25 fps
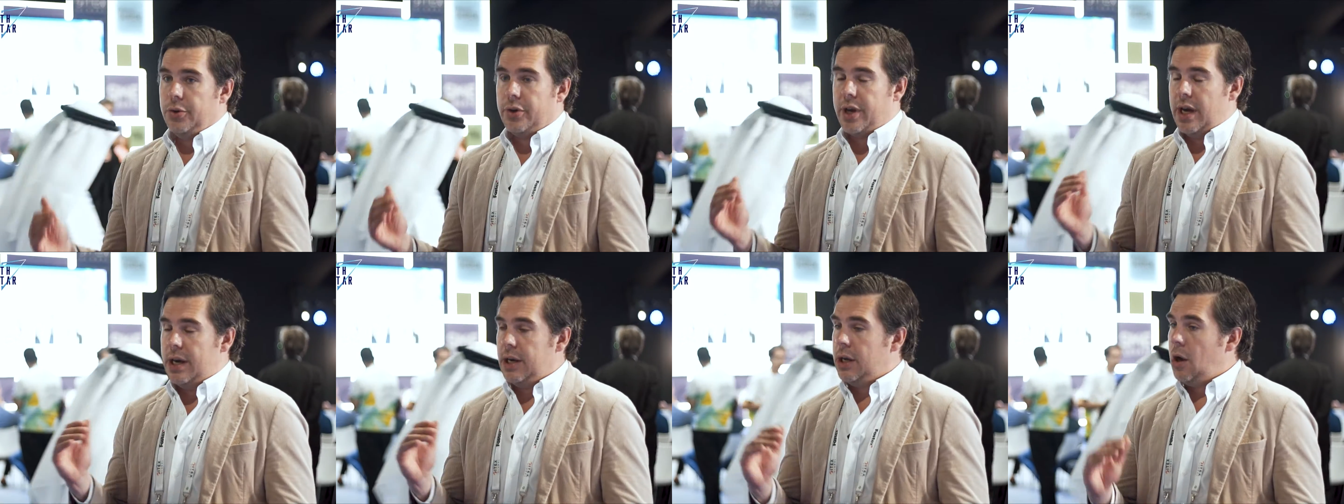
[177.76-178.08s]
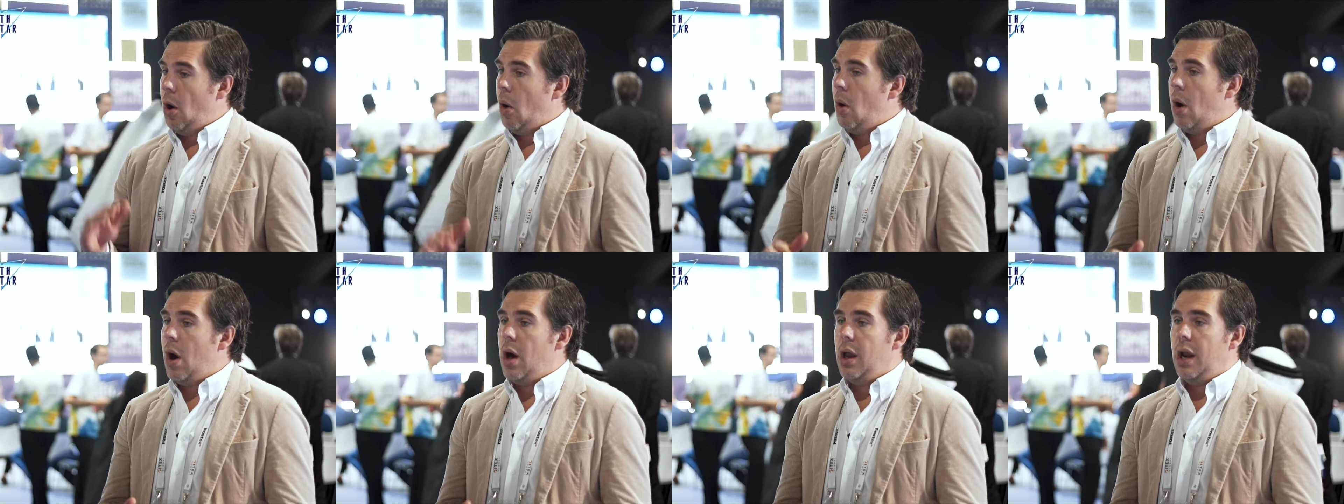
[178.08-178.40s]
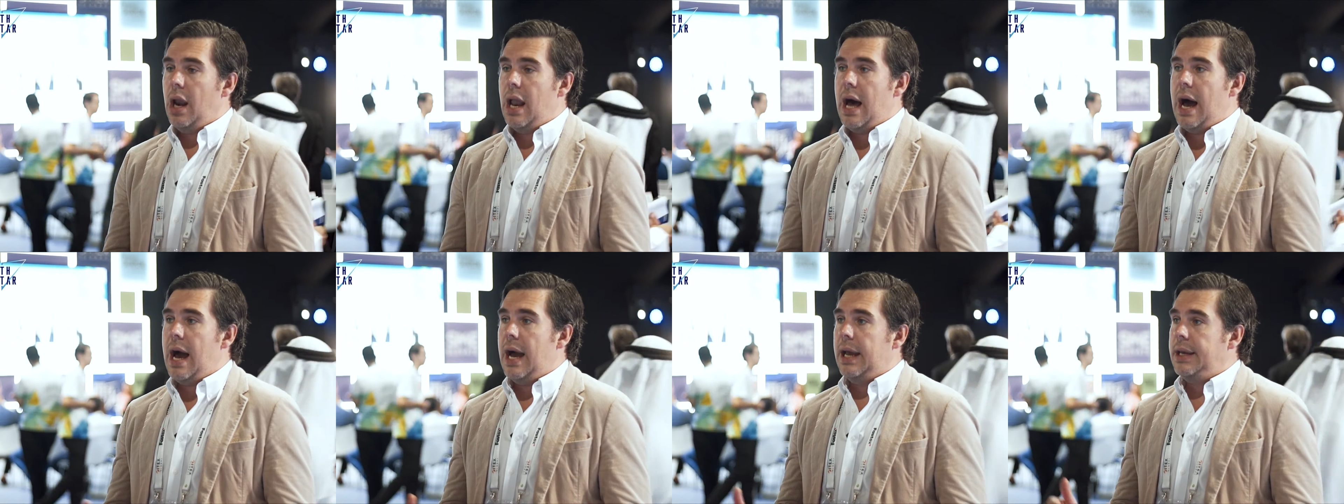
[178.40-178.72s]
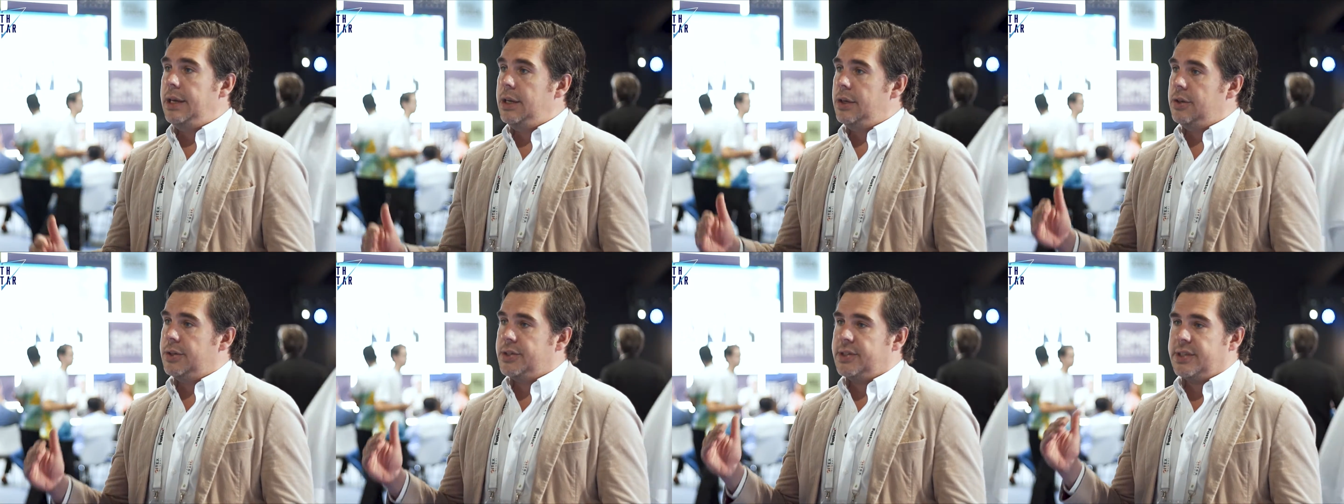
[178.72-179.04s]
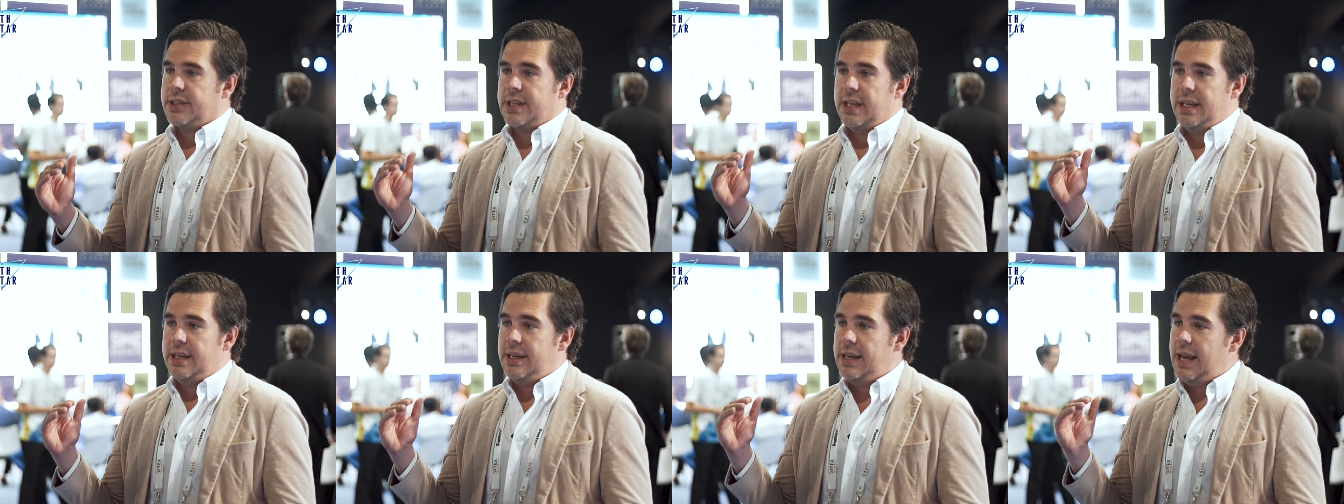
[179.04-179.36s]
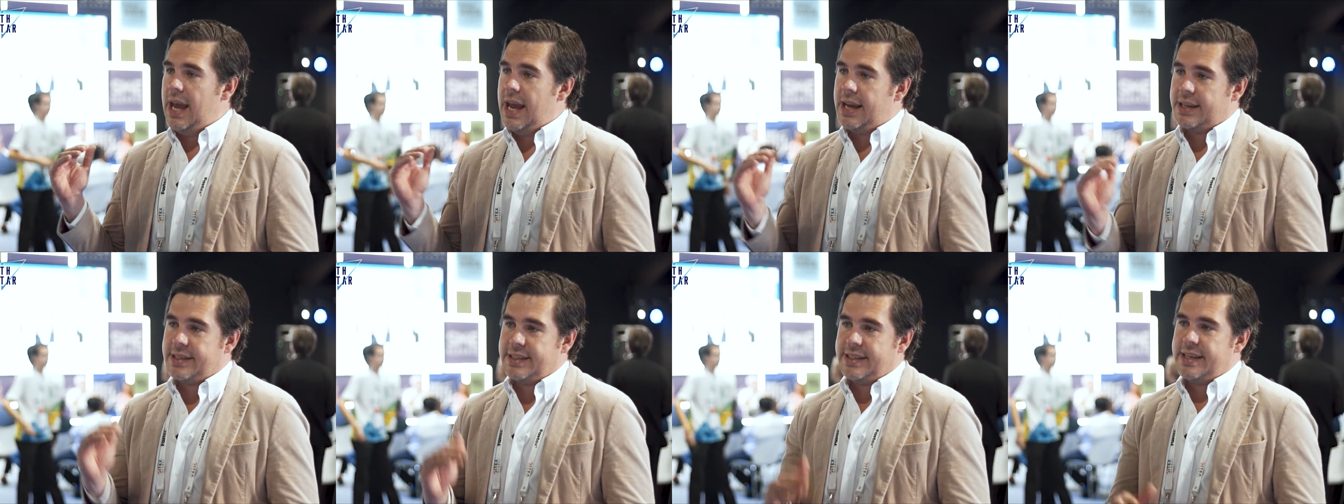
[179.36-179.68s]
You can go online, you see
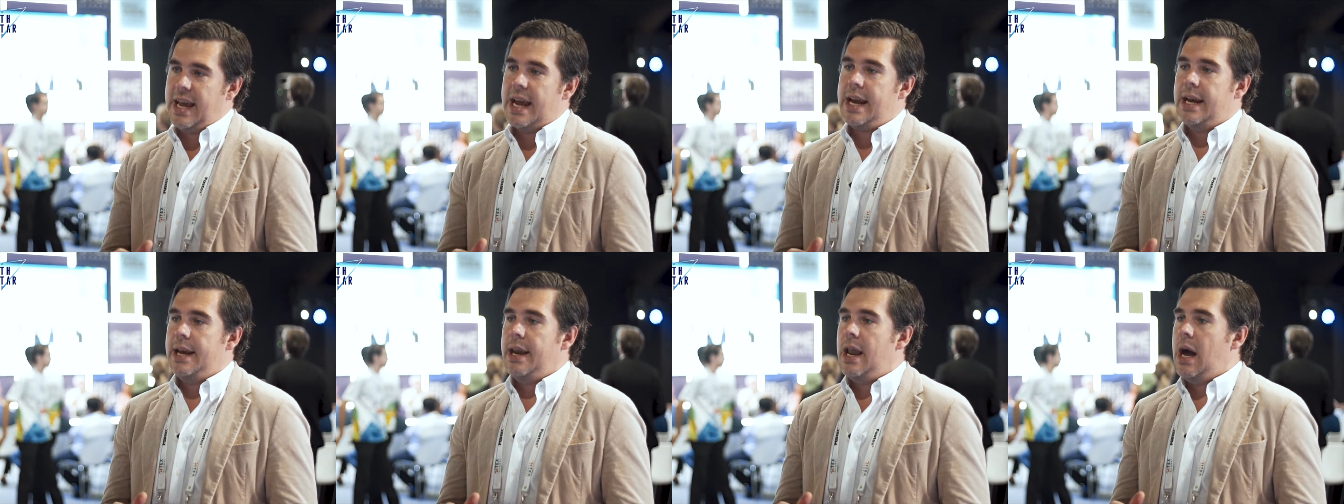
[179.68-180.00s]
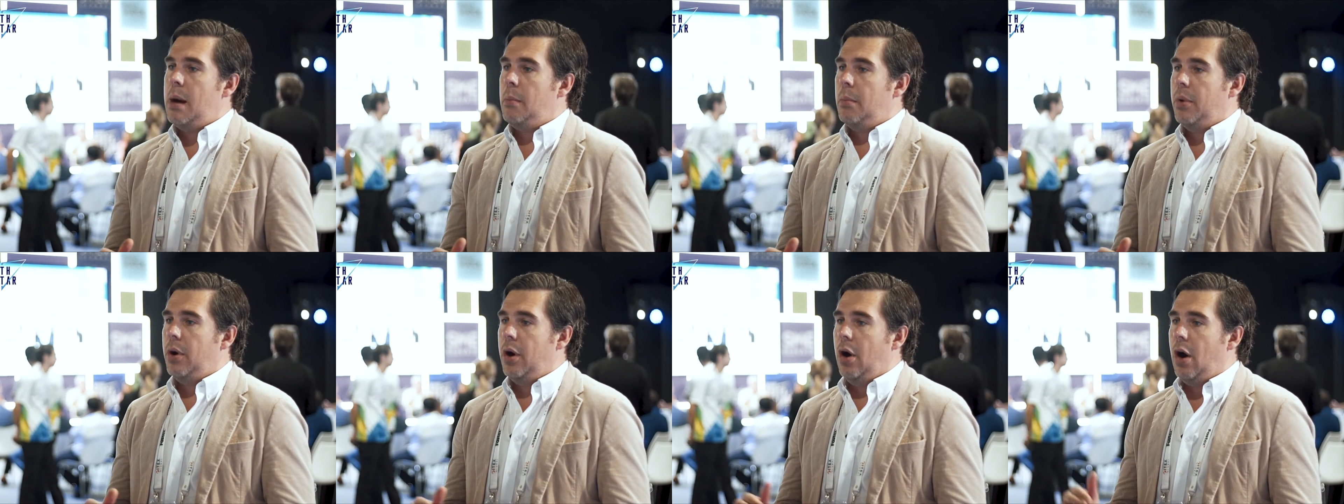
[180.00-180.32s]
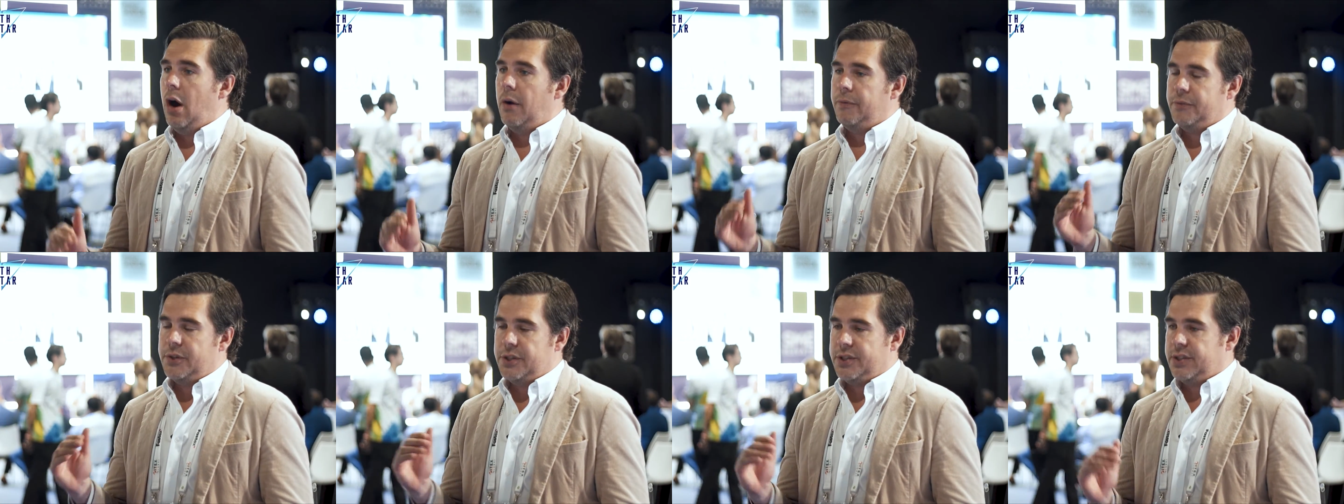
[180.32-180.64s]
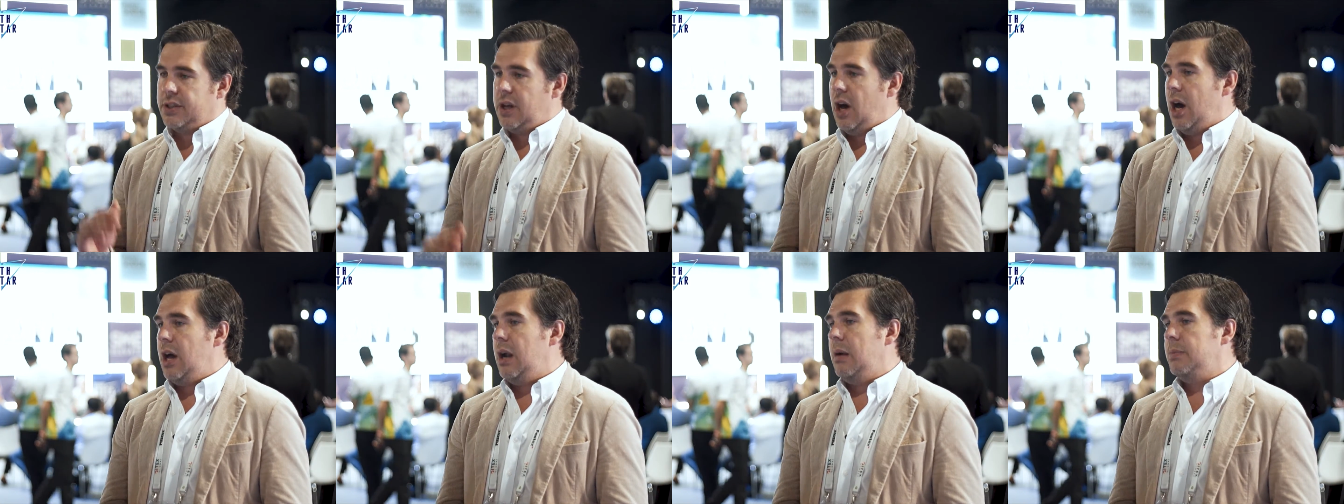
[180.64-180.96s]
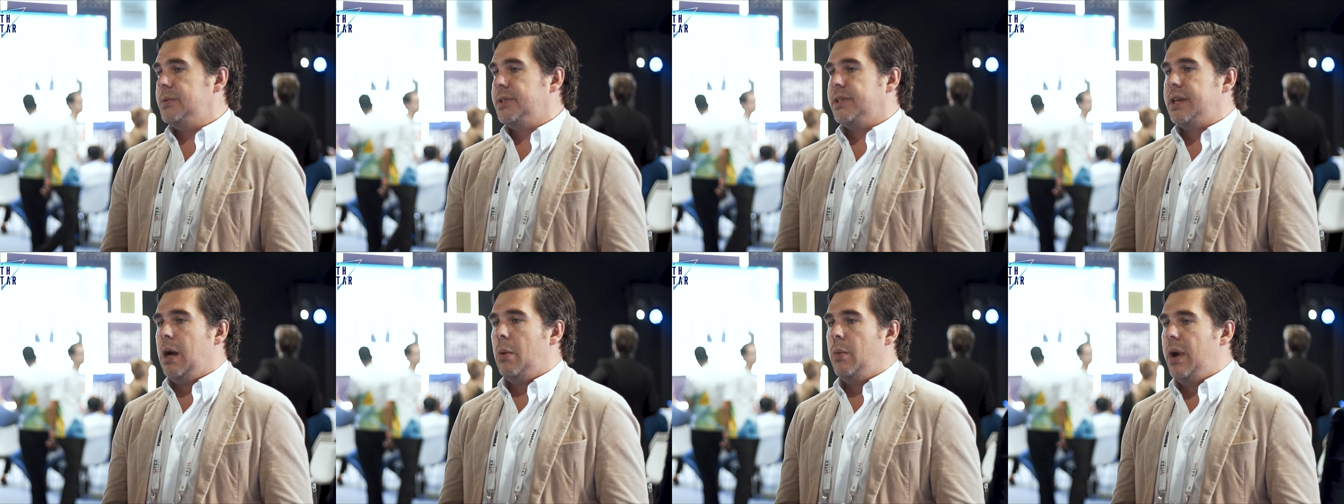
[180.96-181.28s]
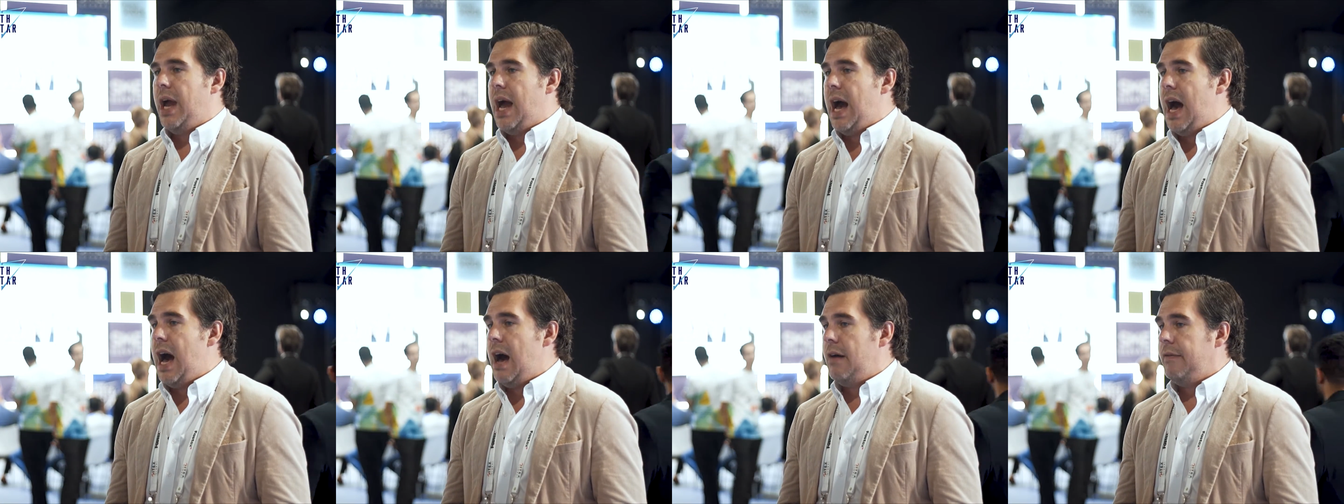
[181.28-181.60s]
the exact number of the startups that
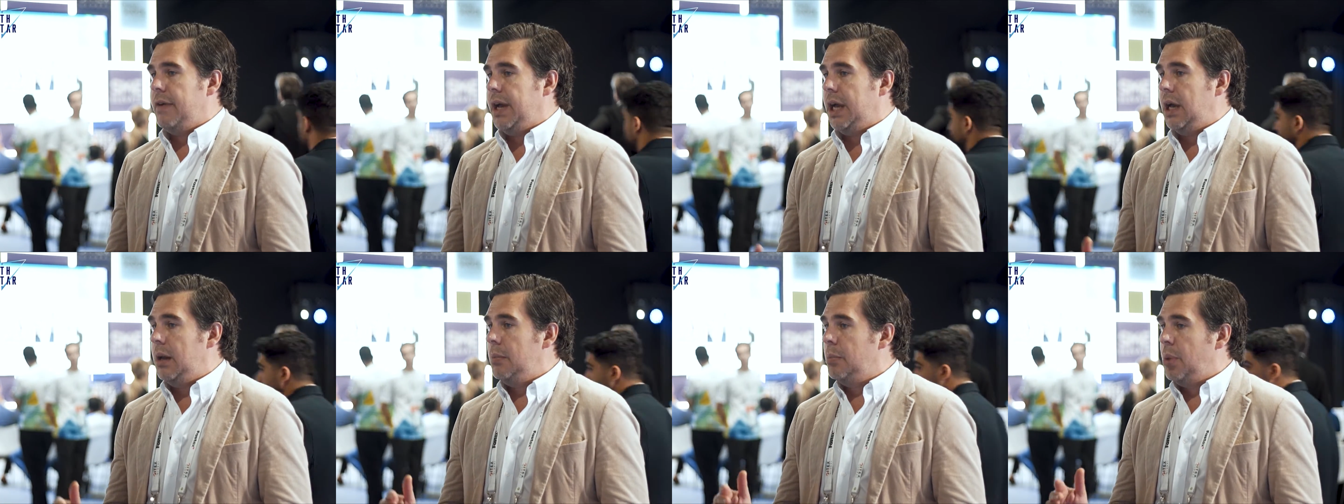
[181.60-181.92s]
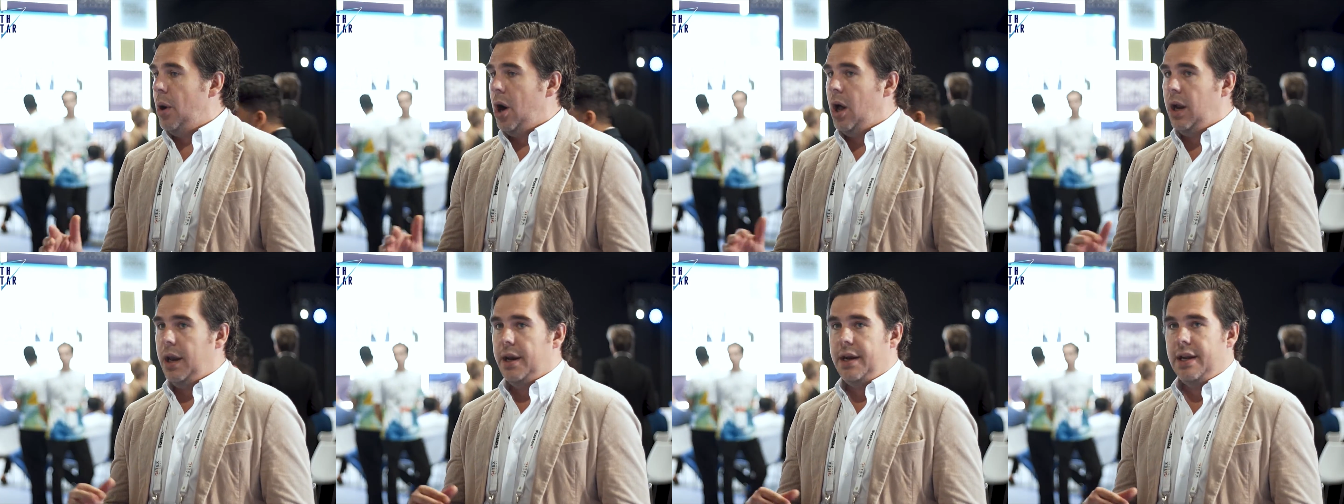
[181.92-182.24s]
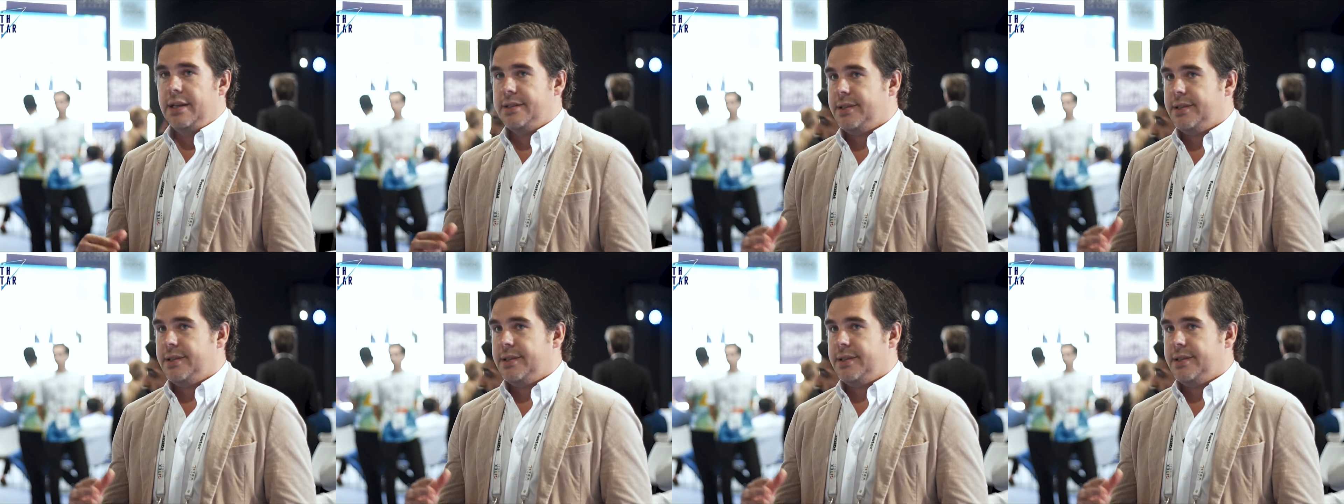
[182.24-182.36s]
we are having in Berlin.